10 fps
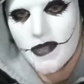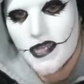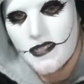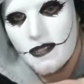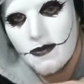
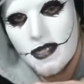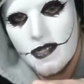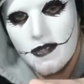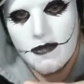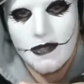plastic
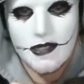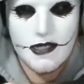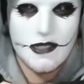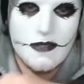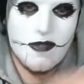window.
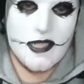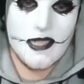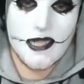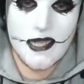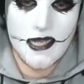
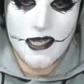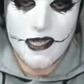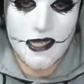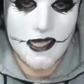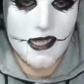I
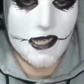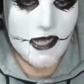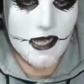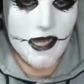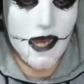didn't like.
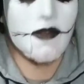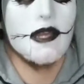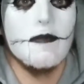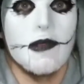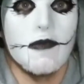I don't
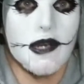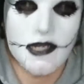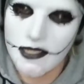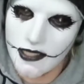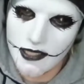keep the
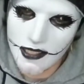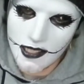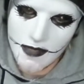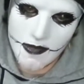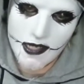boxes,
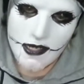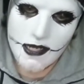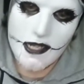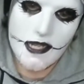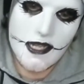but
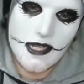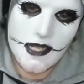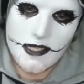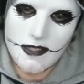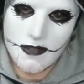I
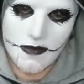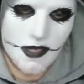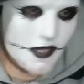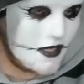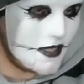just don't
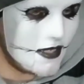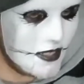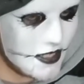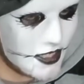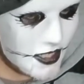want to look
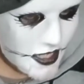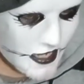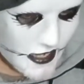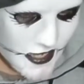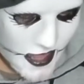to look
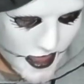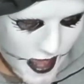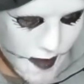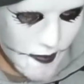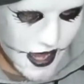
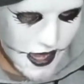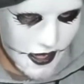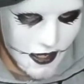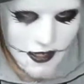that bad.